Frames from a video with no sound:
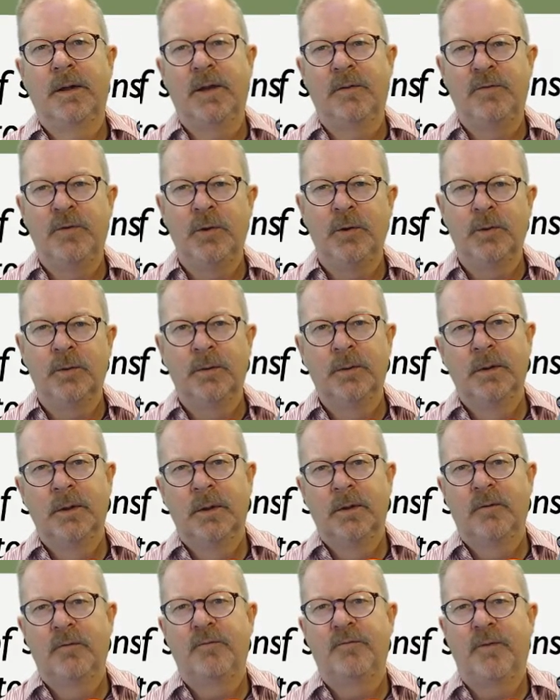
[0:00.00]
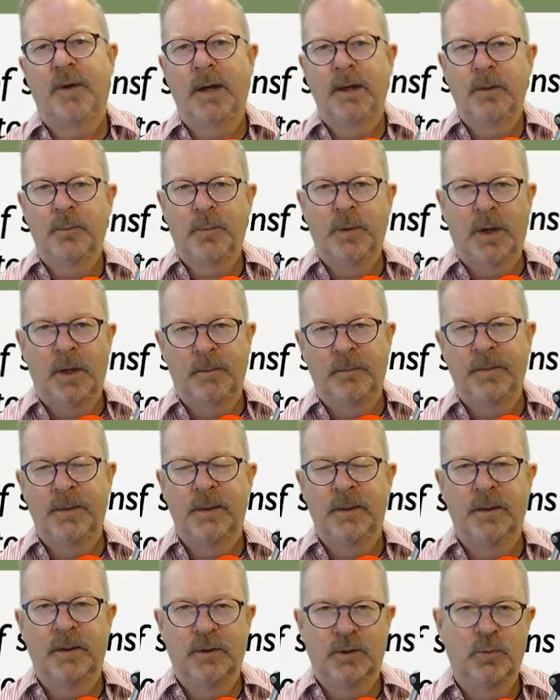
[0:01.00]
if you find a
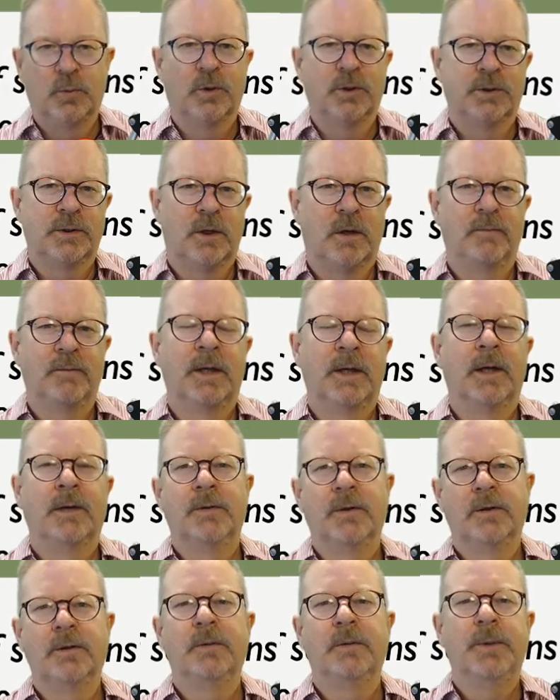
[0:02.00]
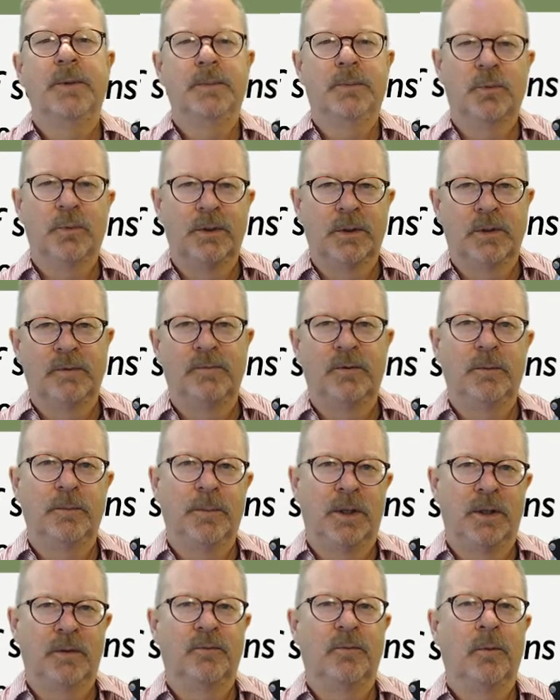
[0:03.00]
problem that's worth solving out there that people will give you
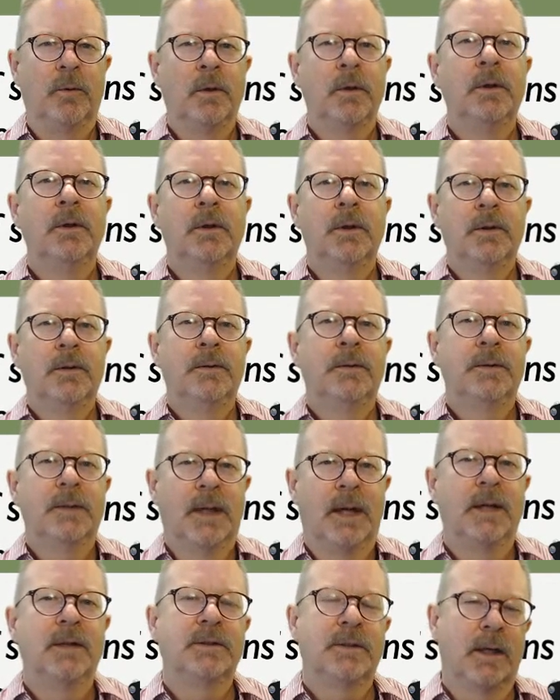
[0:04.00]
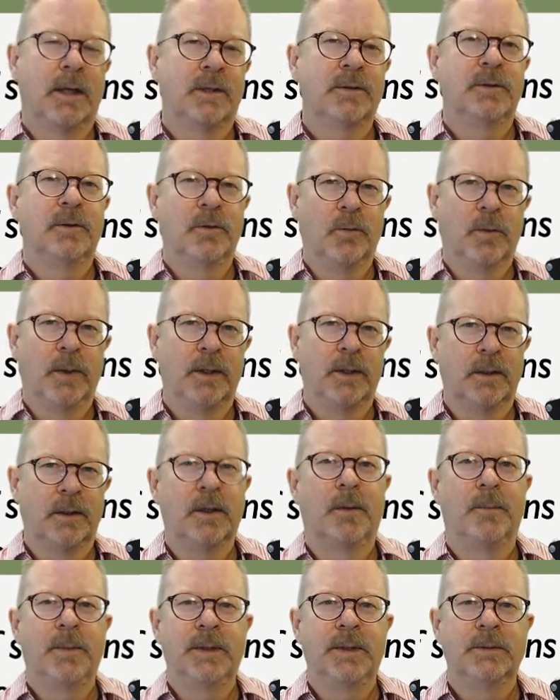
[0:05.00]
money for, that is actually the way that
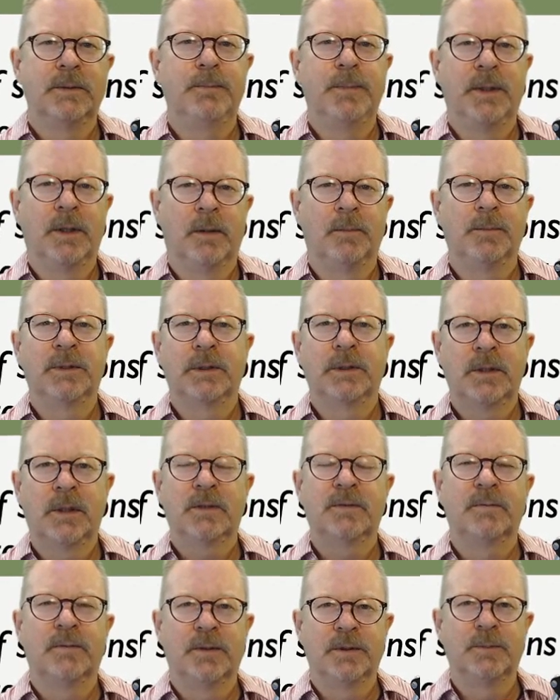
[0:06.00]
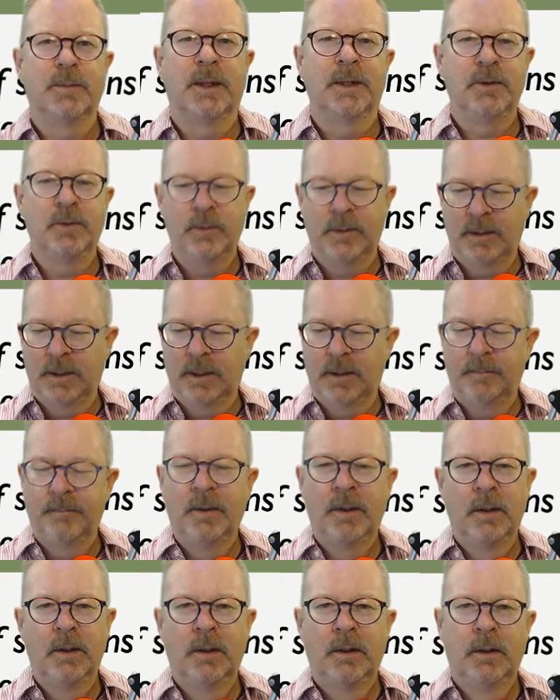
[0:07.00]
companies become successful, is by doing that.
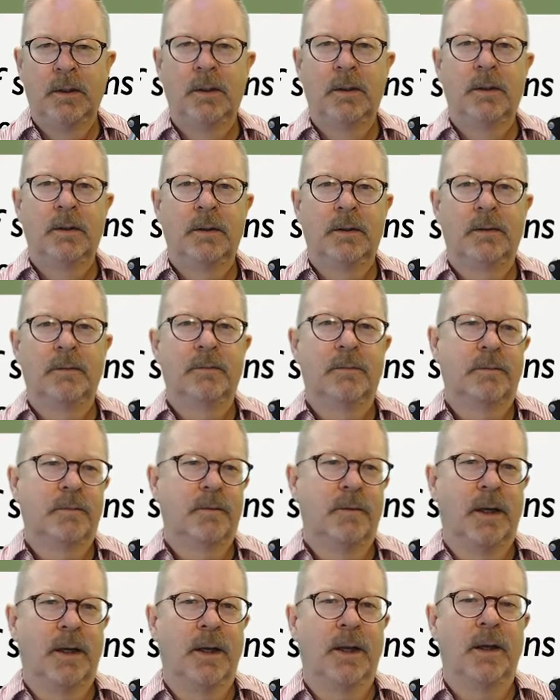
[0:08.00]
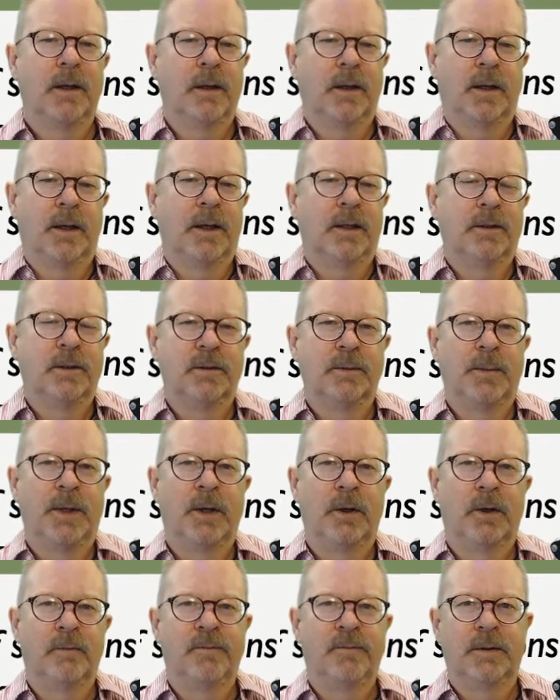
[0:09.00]
And that doesn't
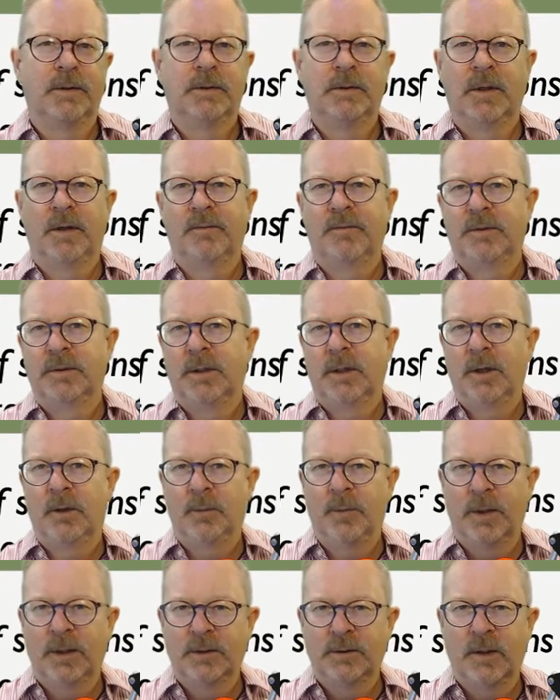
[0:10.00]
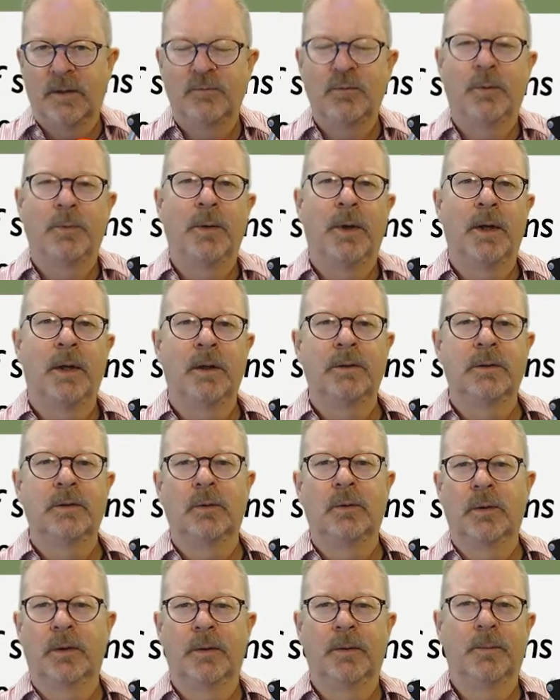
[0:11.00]
matter if it's an enterprise software product
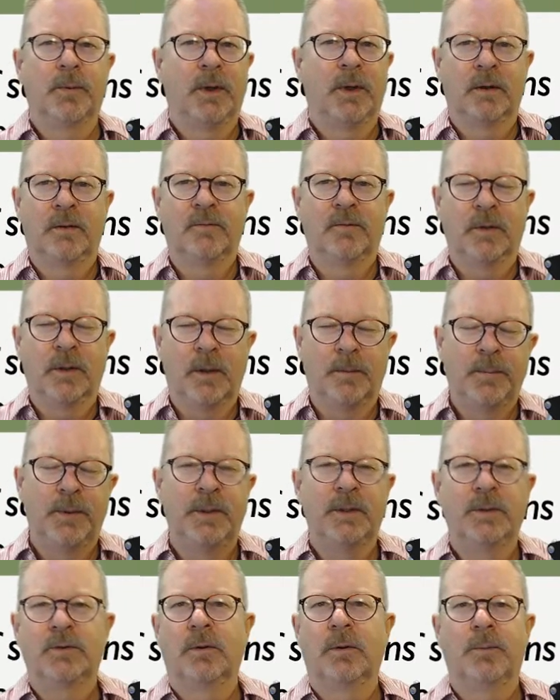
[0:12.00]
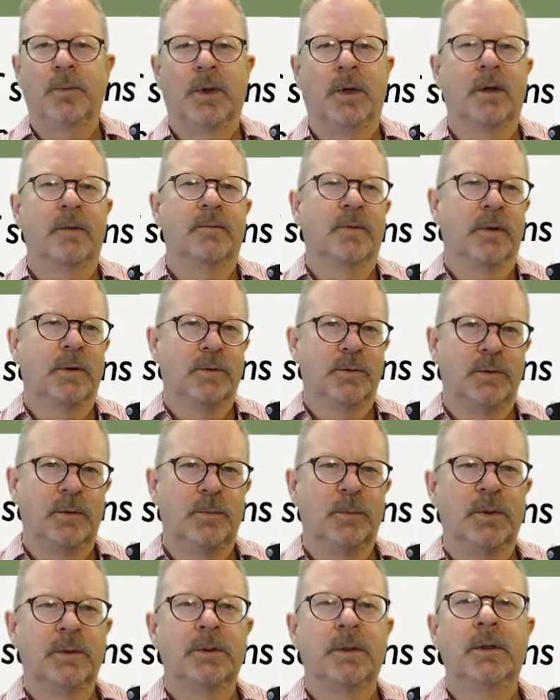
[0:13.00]
or a product for companies or a product for
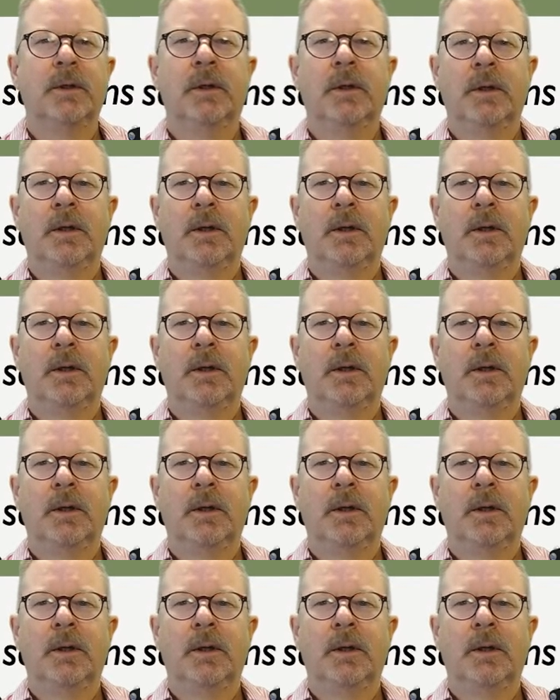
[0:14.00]
consumers.